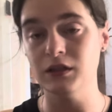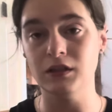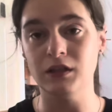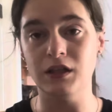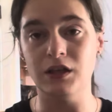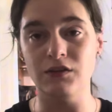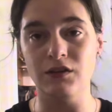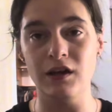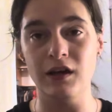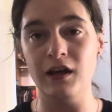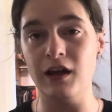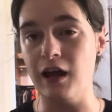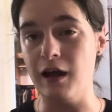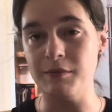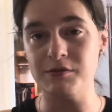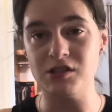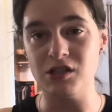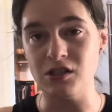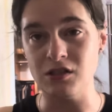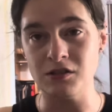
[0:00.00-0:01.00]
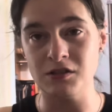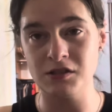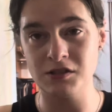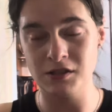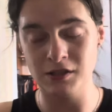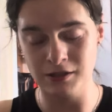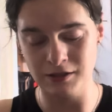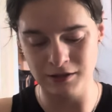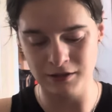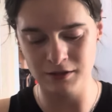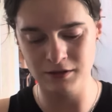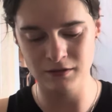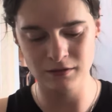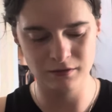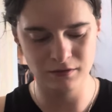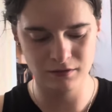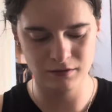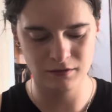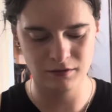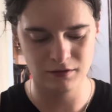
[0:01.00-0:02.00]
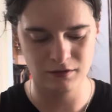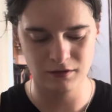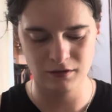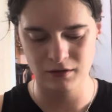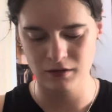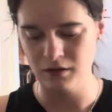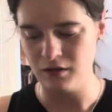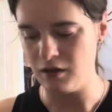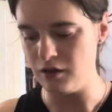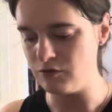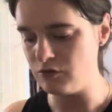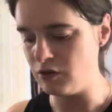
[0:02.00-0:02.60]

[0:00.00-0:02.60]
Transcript: You get options of